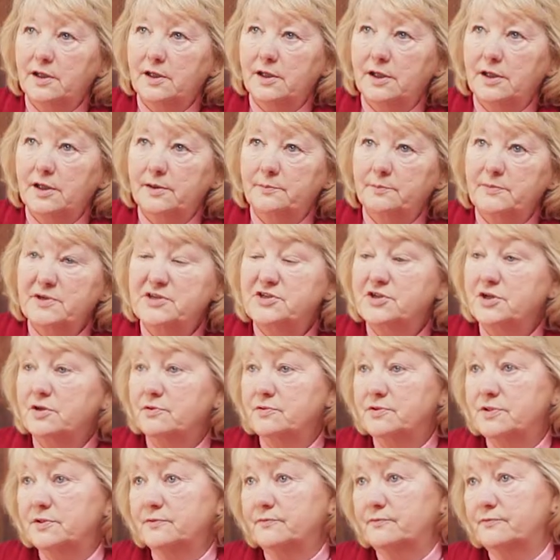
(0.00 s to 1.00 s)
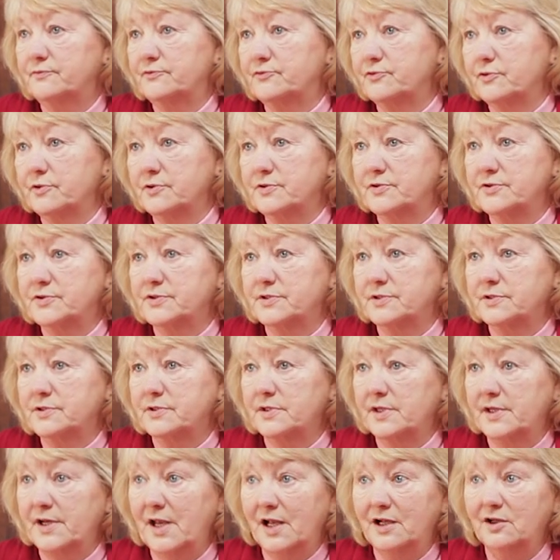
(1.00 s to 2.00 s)
uh, misuse of drugs
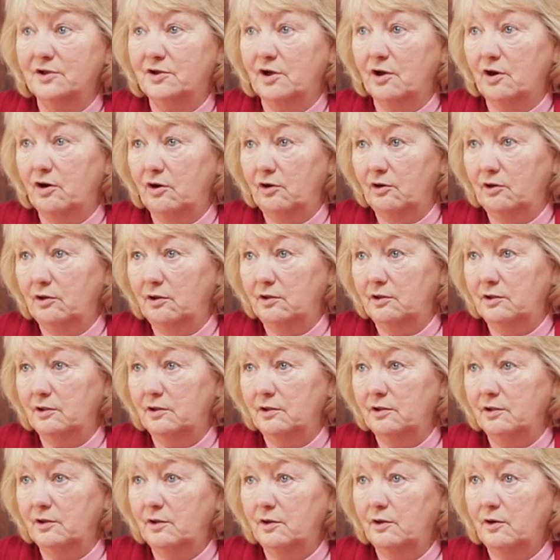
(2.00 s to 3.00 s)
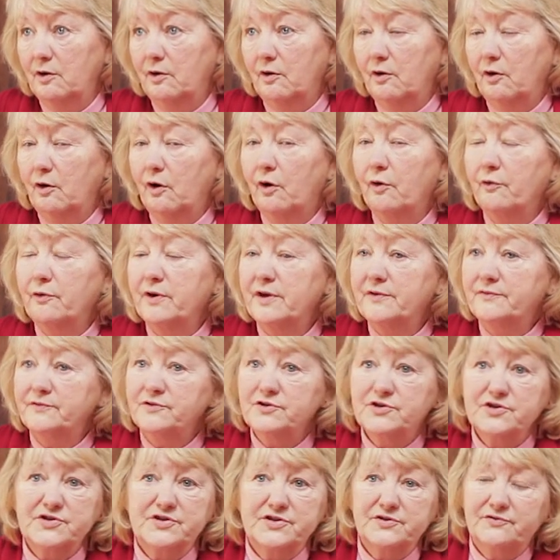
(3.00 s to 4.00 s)
and alcohol, or even
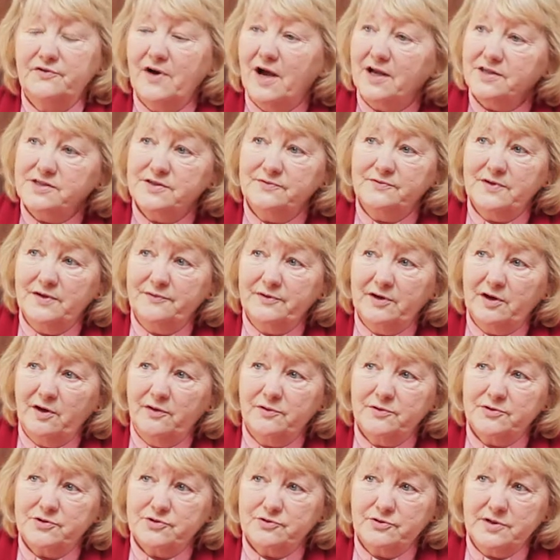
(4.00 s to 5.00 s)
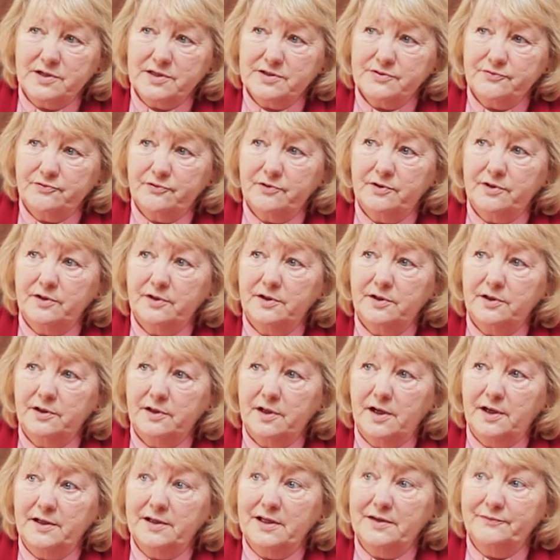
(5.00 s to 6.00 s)
just the fact of living on the streets for
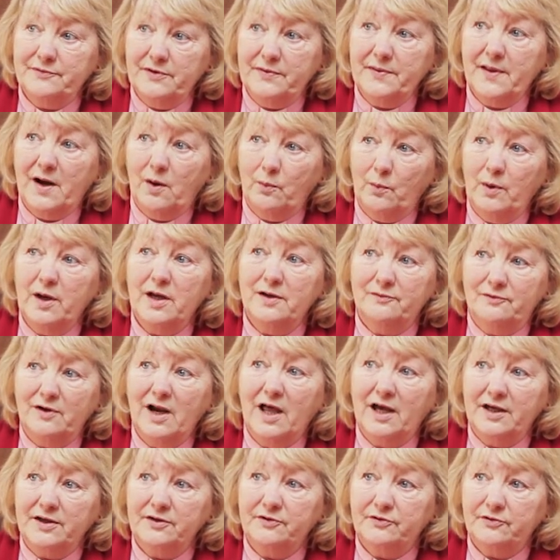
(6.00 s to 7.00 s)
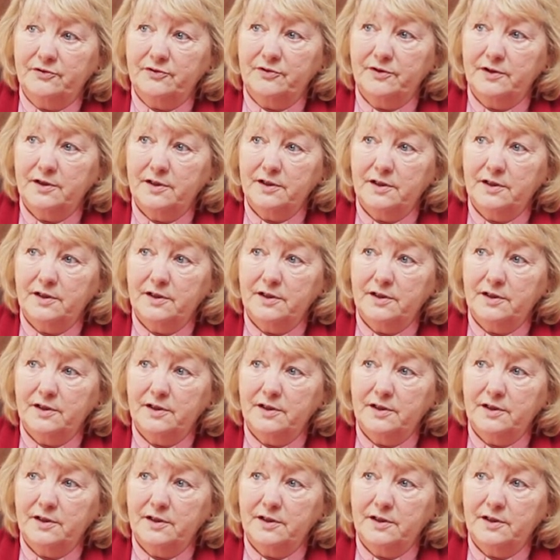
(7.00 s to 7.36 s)
and living that way of life.